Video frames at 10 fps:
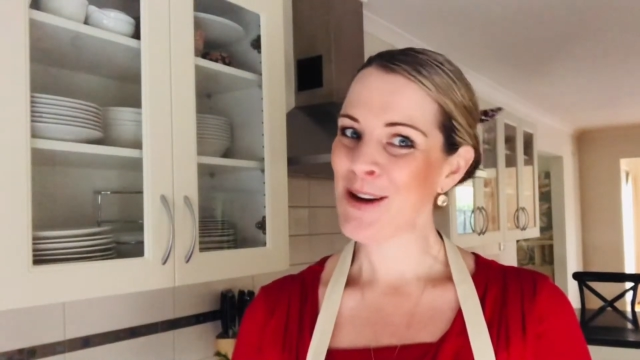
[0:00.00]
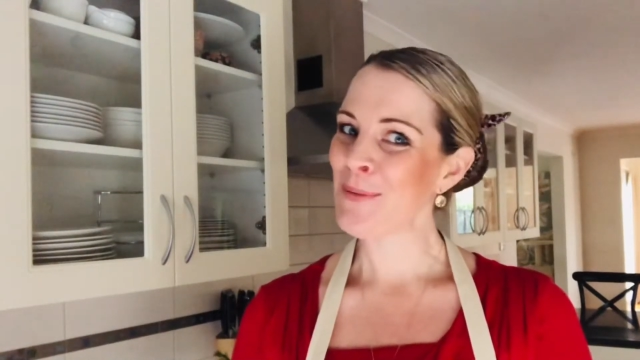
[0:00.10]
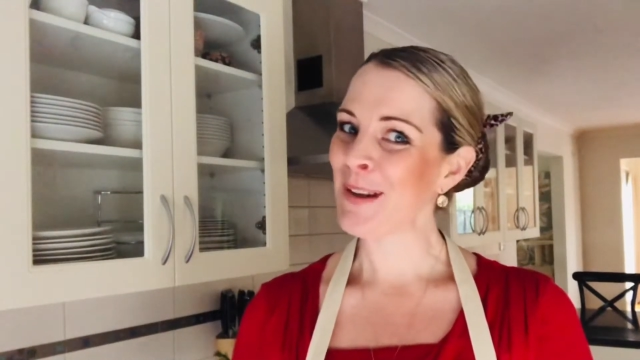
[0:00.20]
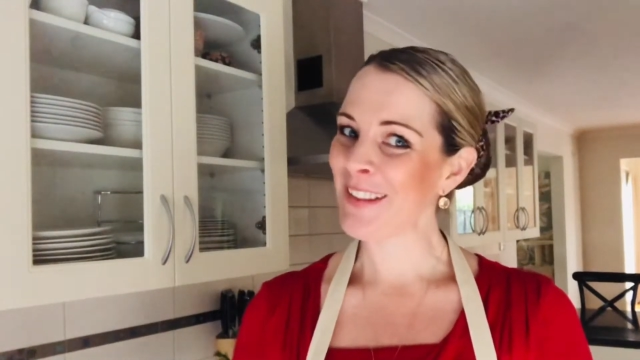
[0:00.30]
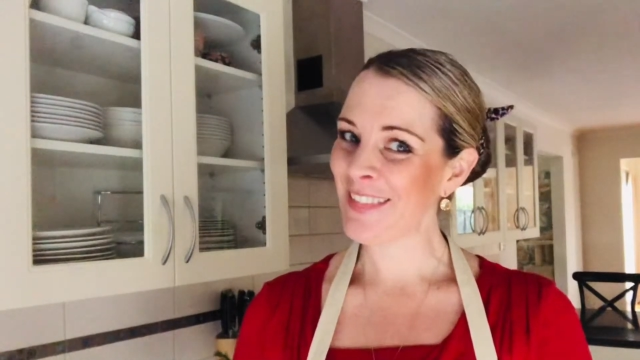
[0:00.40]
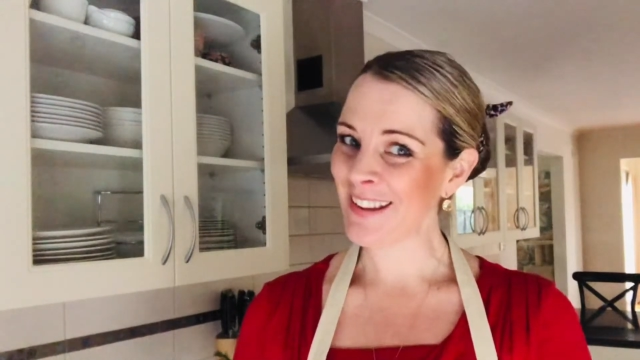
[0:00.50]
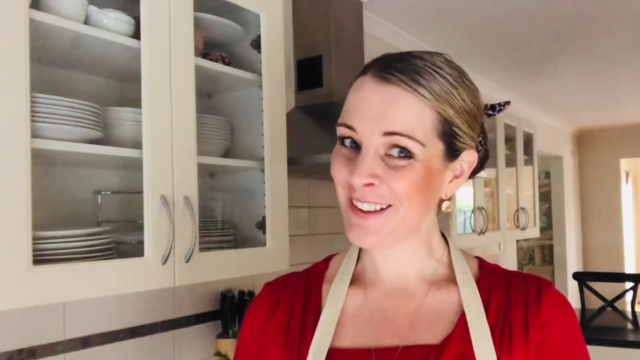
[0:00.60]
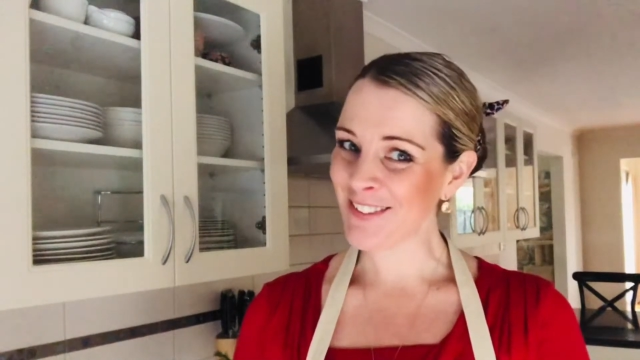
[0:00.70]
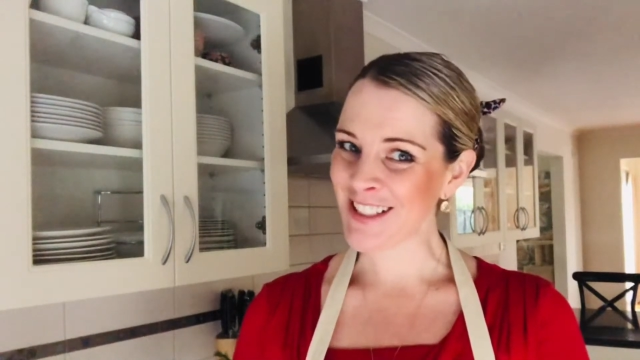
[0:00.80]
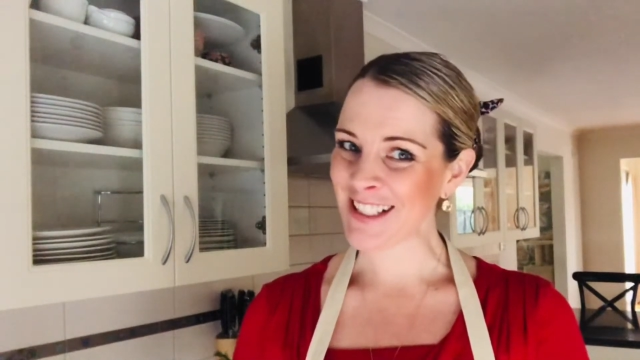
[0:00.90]
When you think
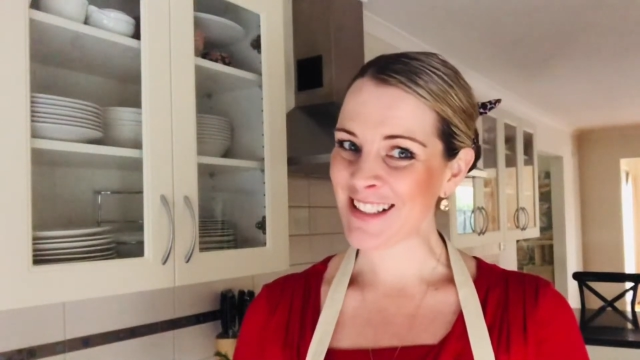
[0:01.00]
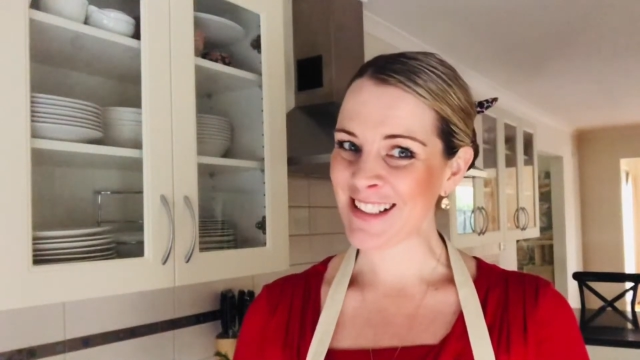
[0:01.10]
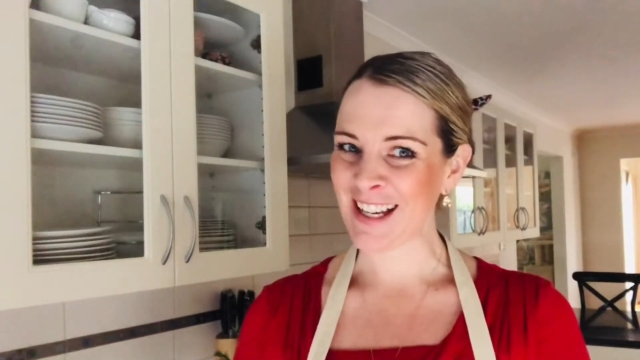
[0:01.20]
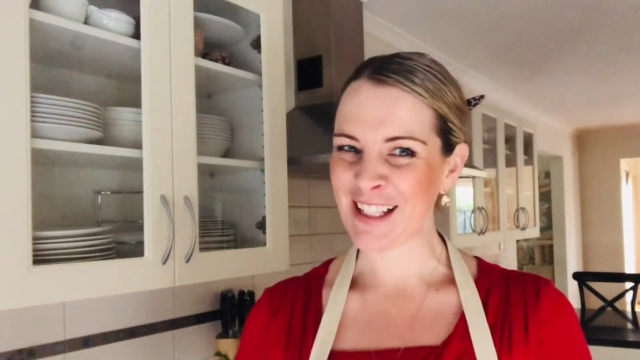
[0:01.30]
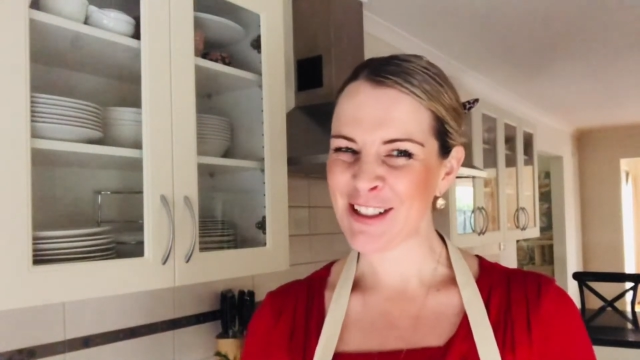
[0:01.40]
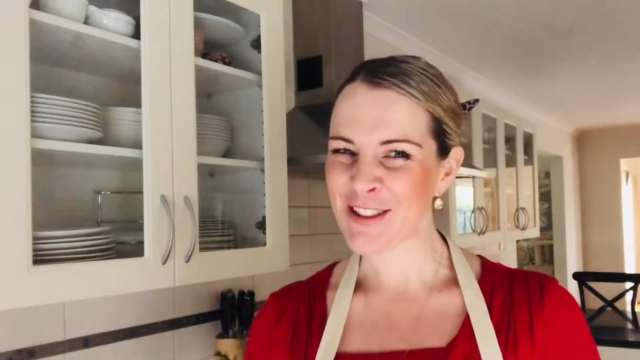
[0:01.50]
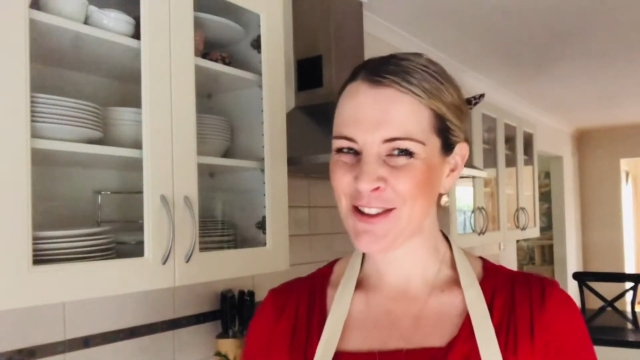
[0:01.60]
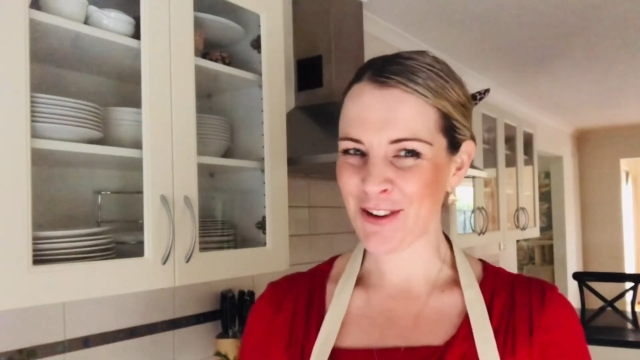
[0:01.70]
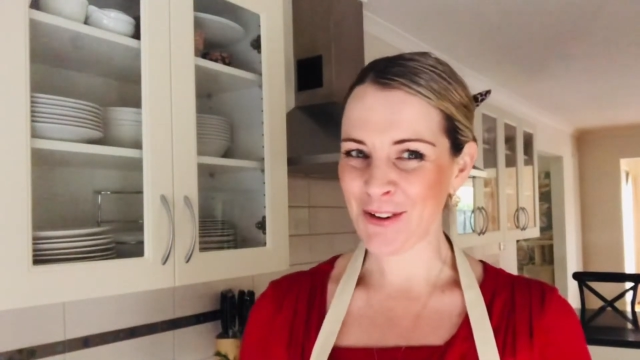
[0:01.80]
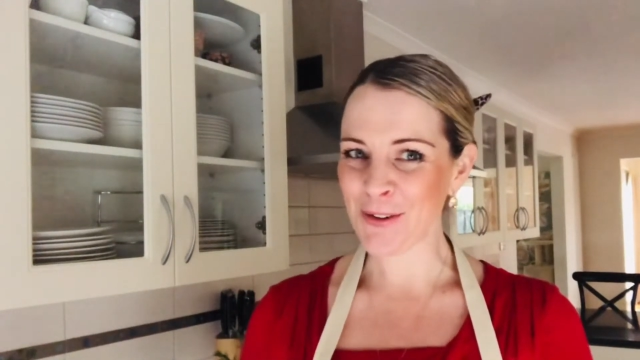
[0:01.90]
of cheesecake, you
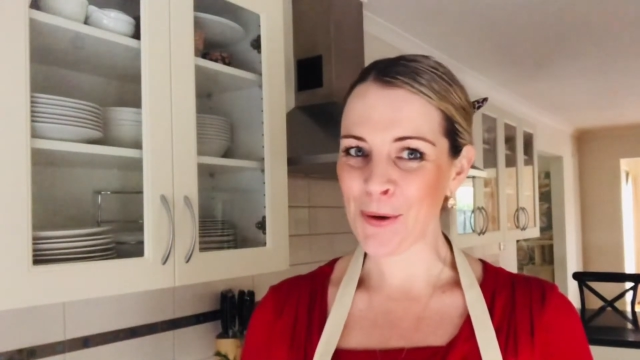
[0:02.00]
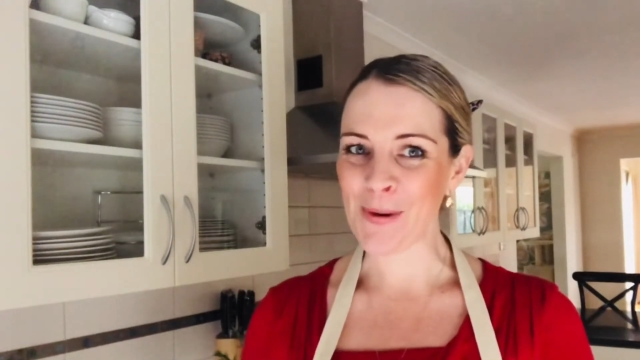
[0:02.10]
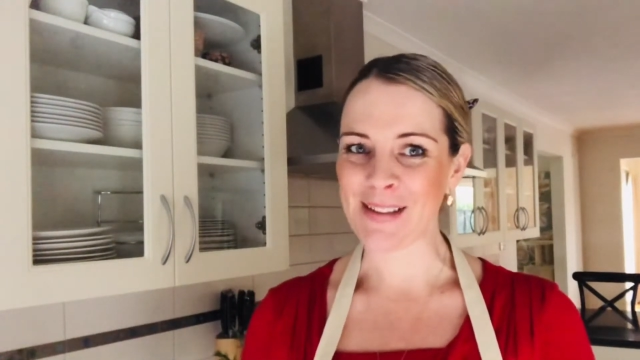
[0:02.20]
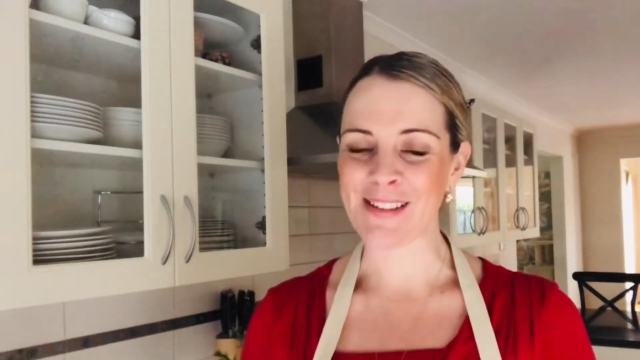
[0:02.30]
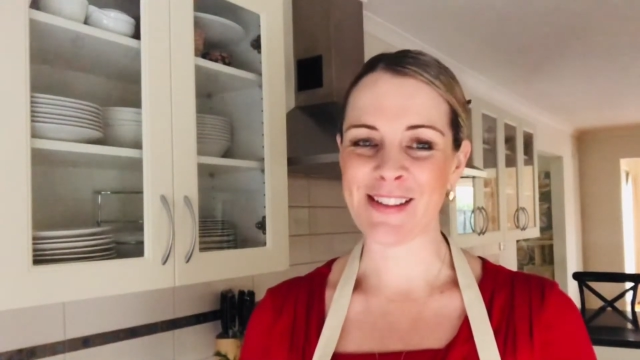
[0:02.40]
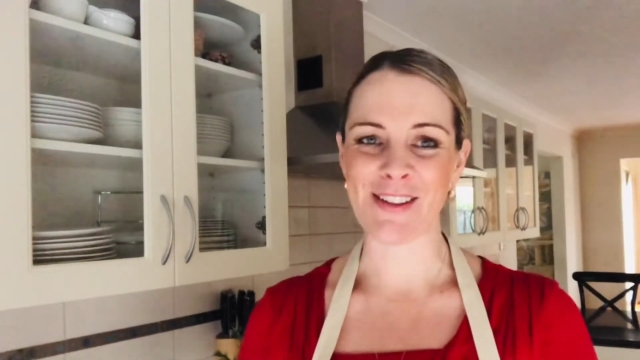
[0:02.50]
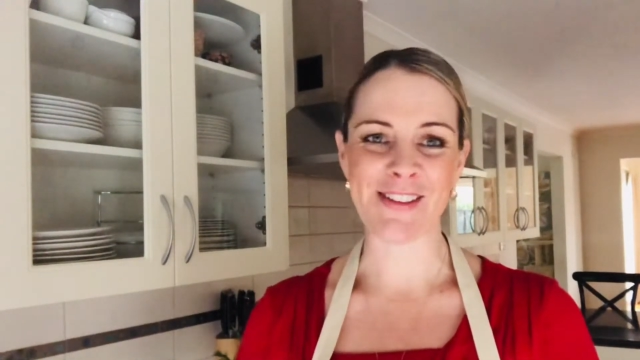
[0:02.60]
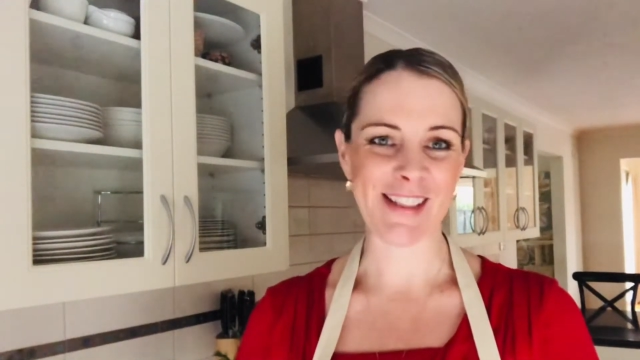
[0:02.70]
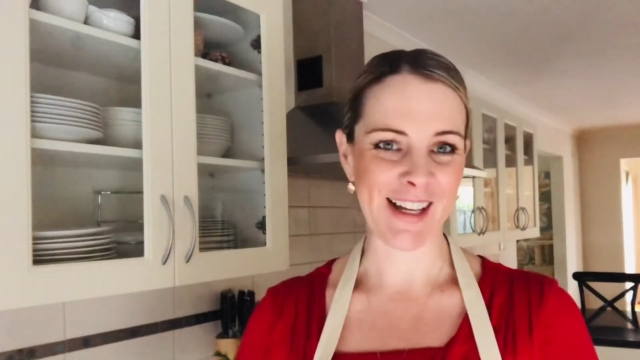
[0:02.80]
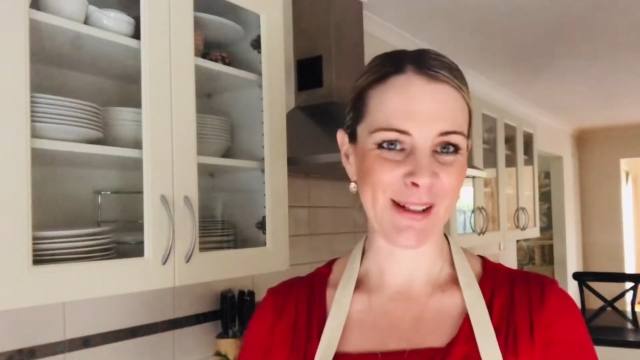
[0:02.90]
don't always
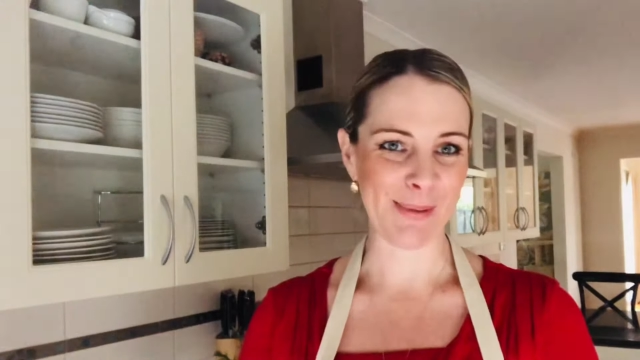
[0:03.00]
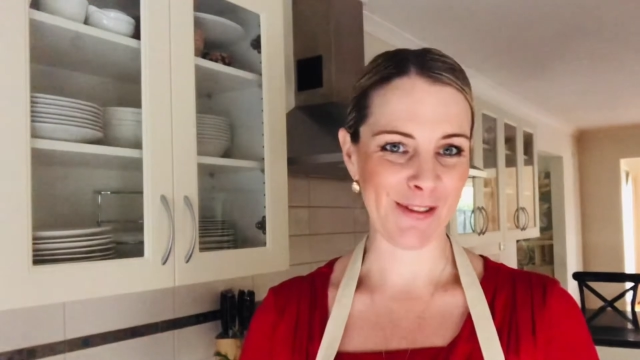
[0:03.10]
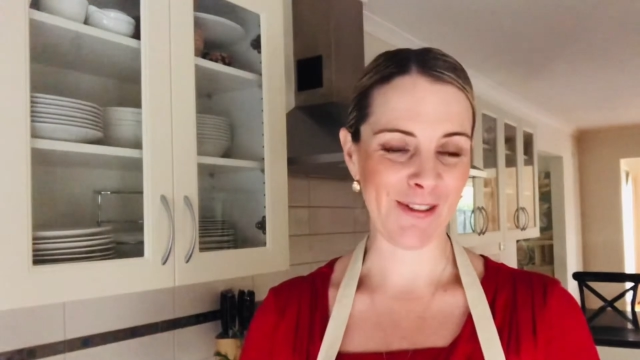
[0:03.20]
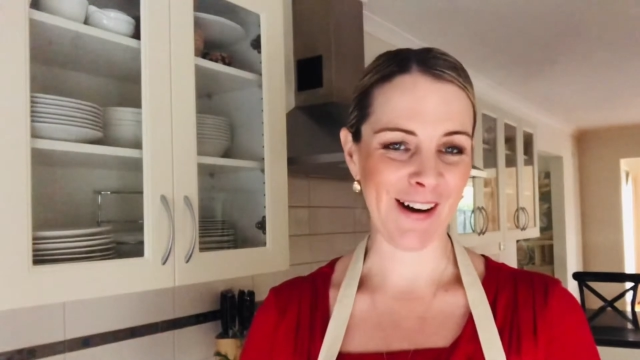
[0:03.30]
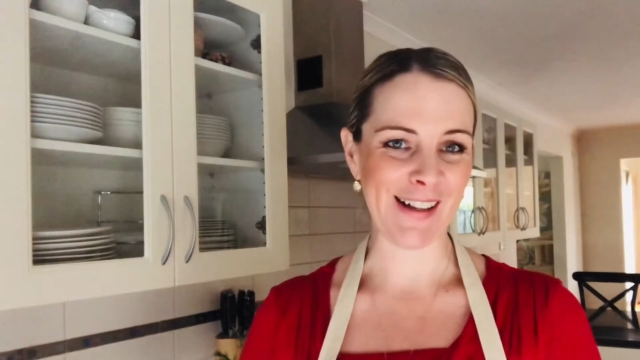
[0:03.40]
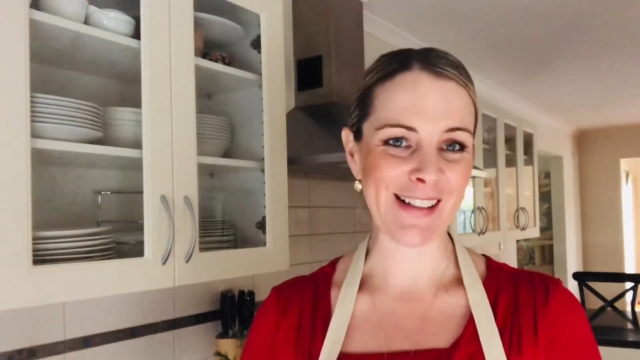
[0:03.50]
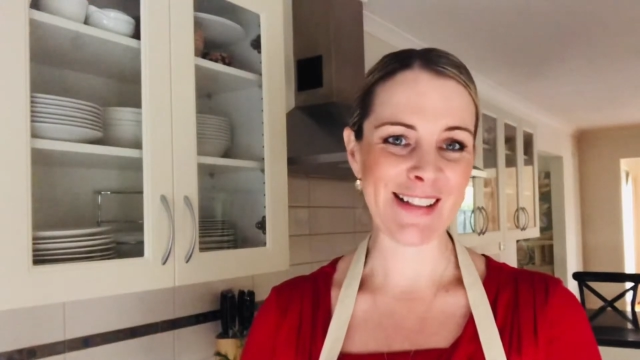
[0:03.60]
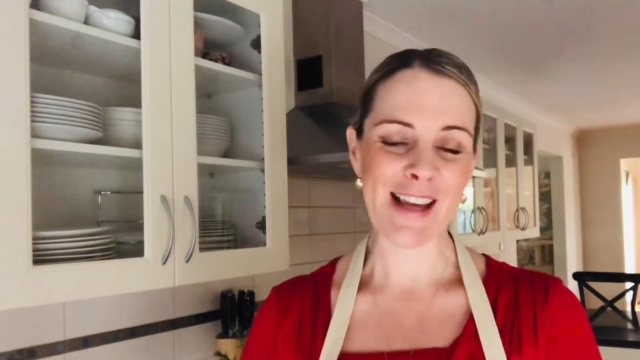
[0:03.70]
associate it with France,